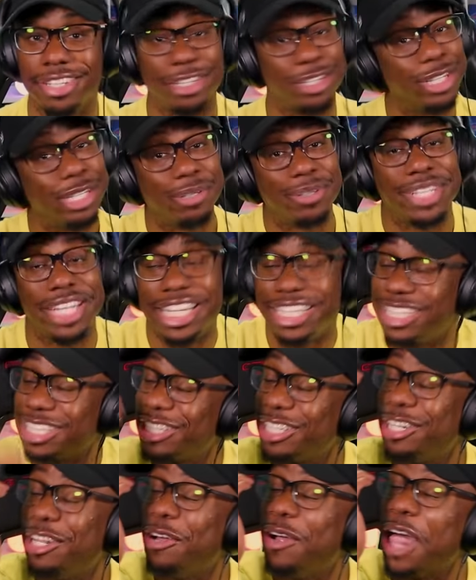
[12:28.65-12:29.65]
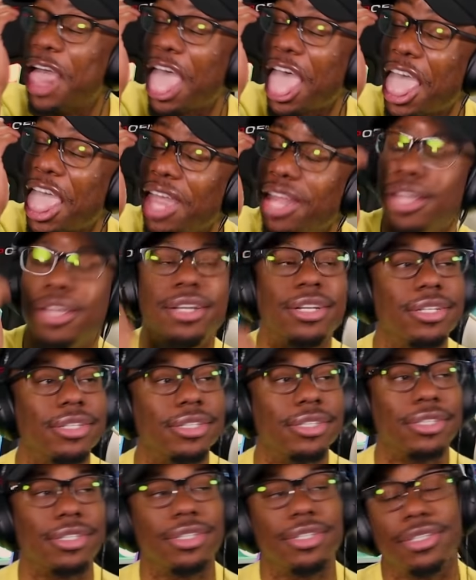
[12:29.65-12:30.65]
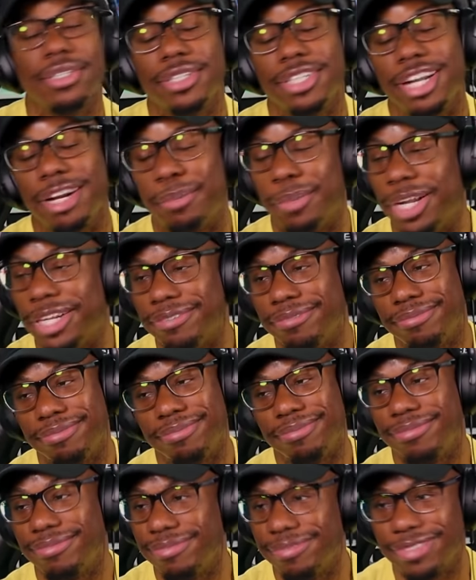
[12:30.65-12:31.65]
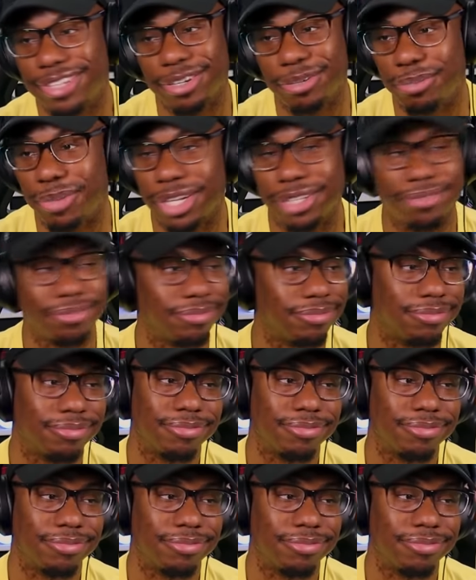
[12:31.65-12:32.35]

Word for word: You know what I'm saying? Just a little. Never mind. Never mind.